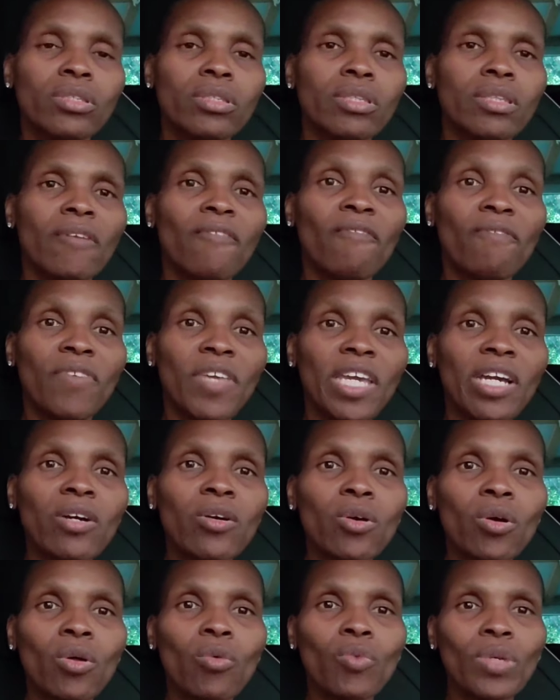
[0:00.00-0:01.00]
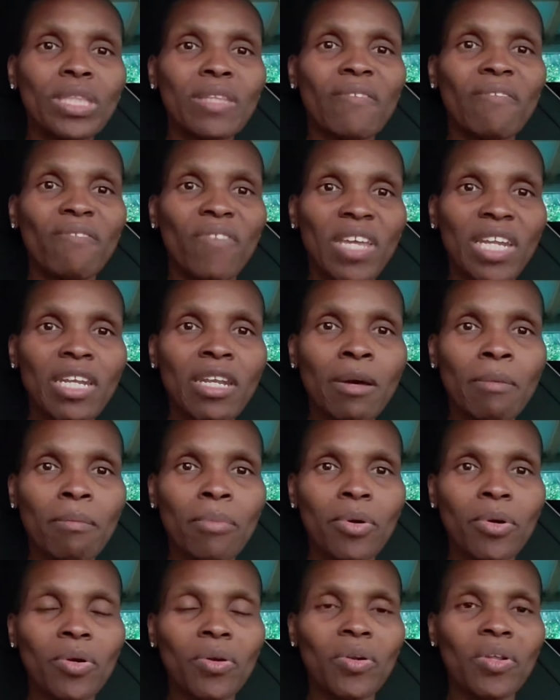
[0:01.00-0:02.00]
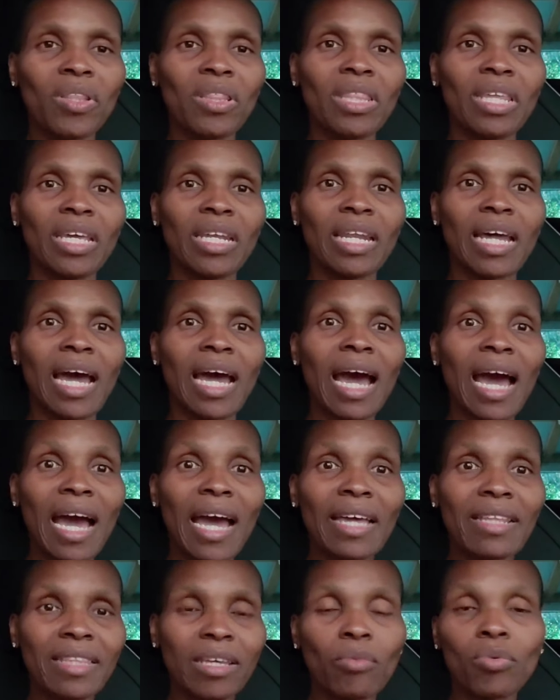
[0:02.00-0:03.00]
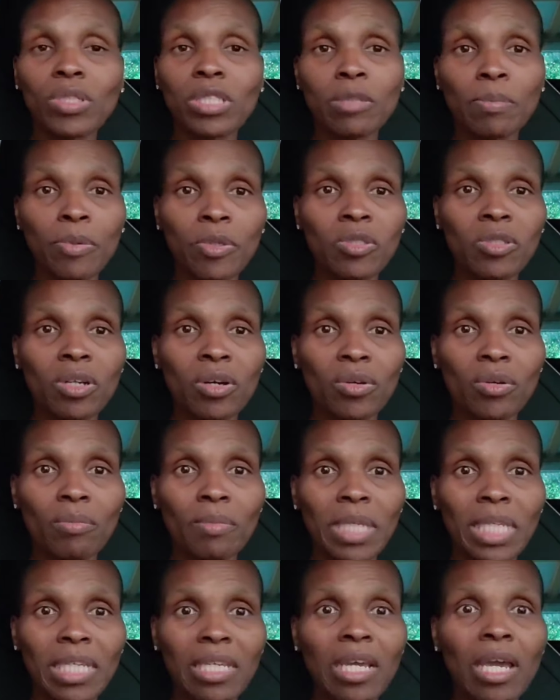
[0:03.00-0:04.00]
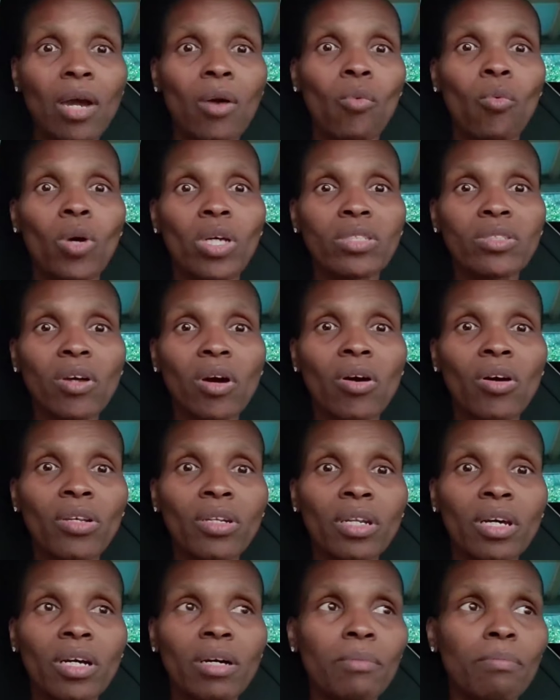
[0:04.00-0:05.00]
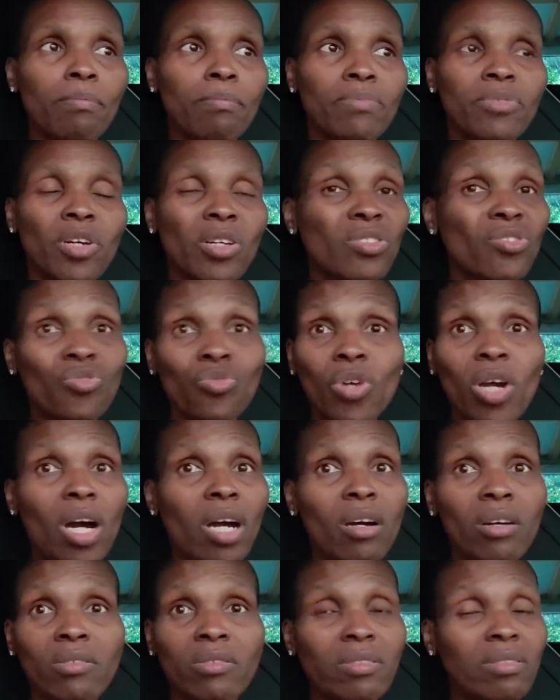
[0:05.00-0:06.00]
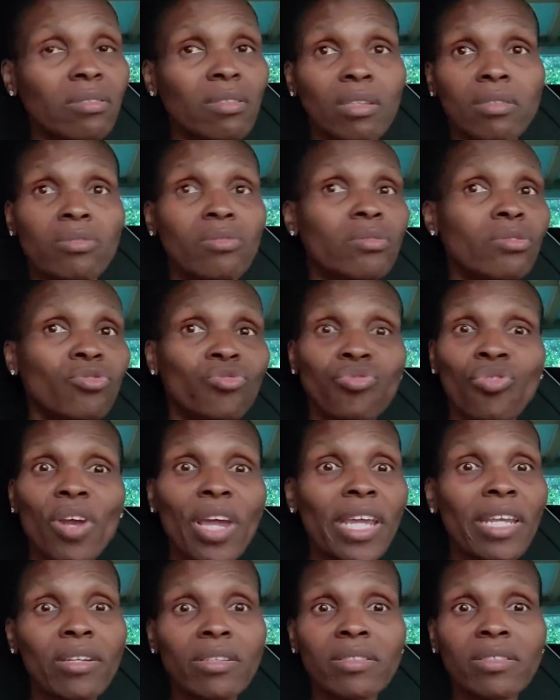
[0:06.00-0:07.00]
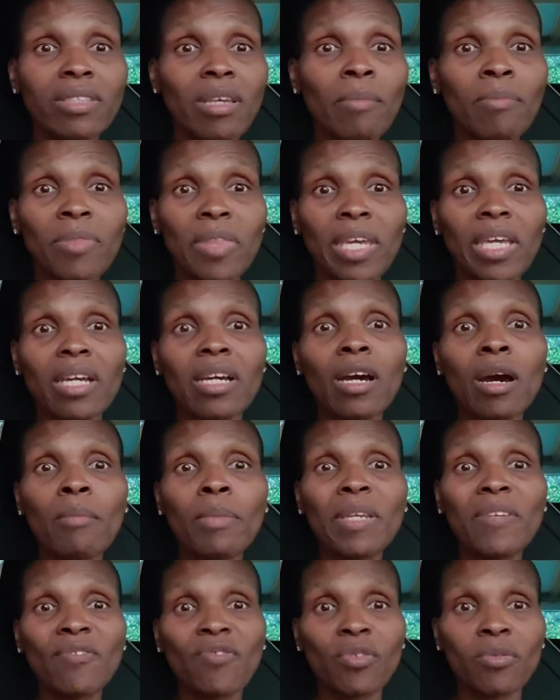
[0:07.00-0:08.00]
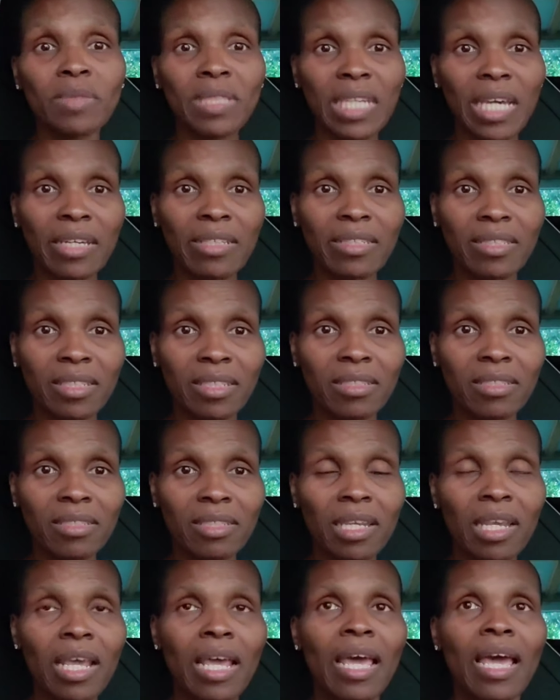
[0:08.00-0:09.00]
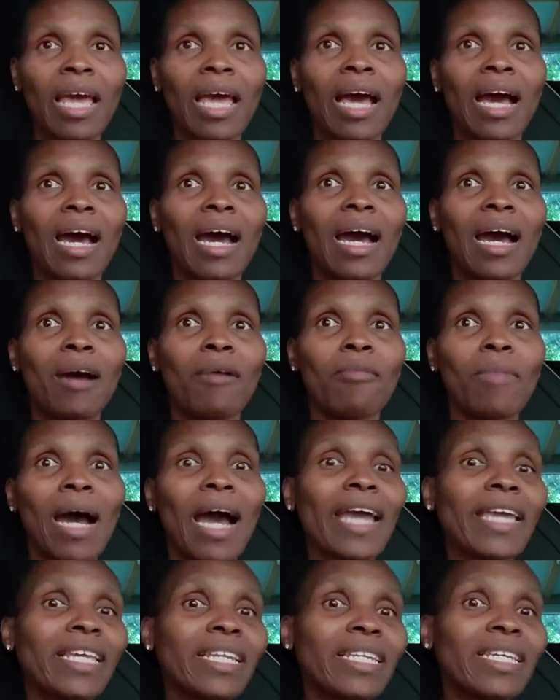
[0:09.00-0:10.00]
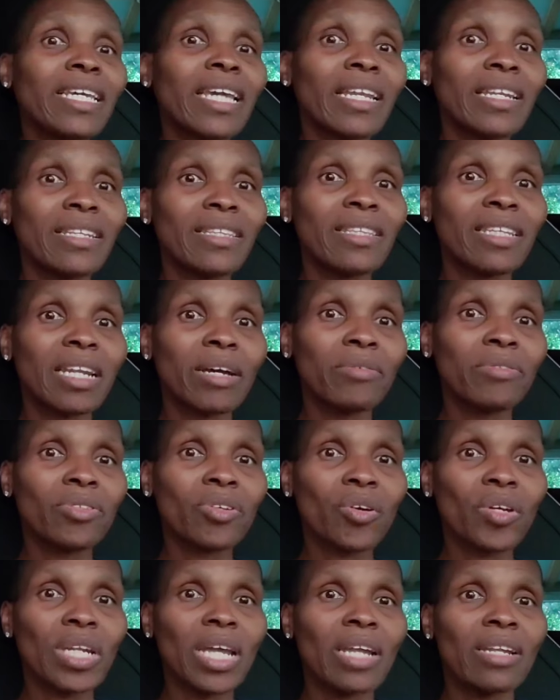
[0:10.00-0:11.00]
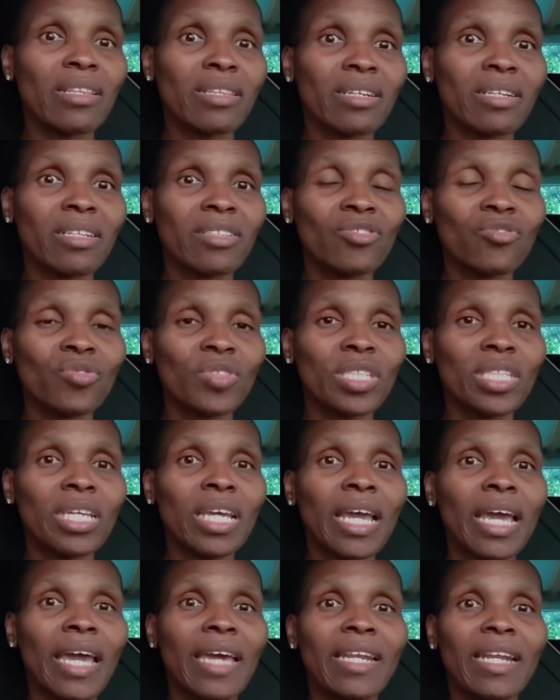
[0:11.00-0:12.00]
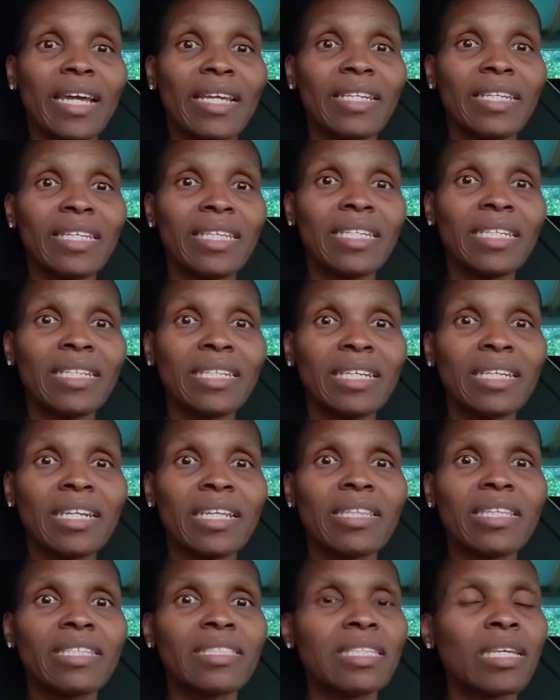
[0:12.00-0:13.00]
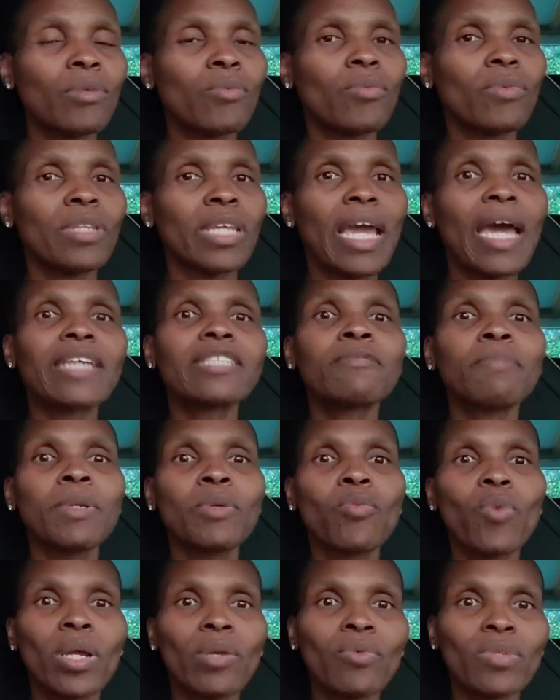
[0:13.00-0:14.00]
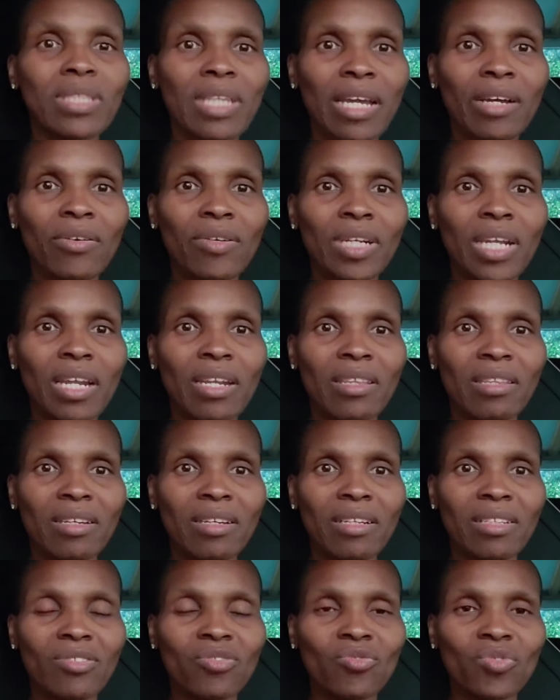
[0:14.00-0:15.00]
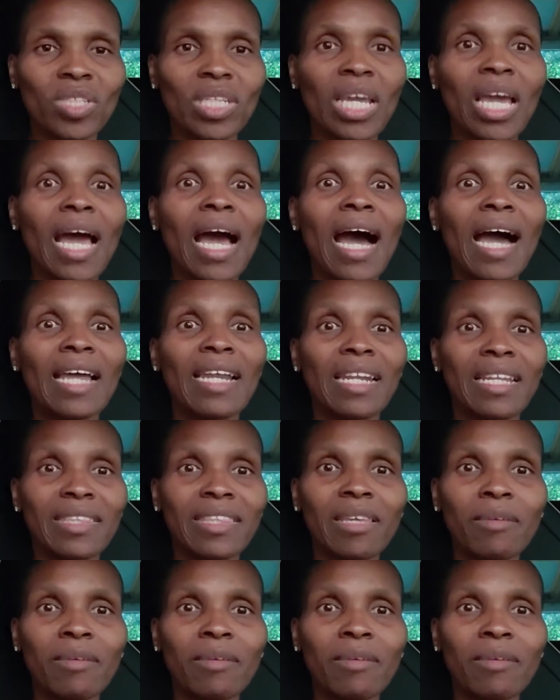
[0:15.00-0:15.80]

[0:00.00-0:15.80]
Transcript: the vehicle with the VIN number that was supposed to go to me was on a truck or train or something coming from Texas. I indicated that I was going out of the country and I needed it, and they asked me when was I going out of the country. I let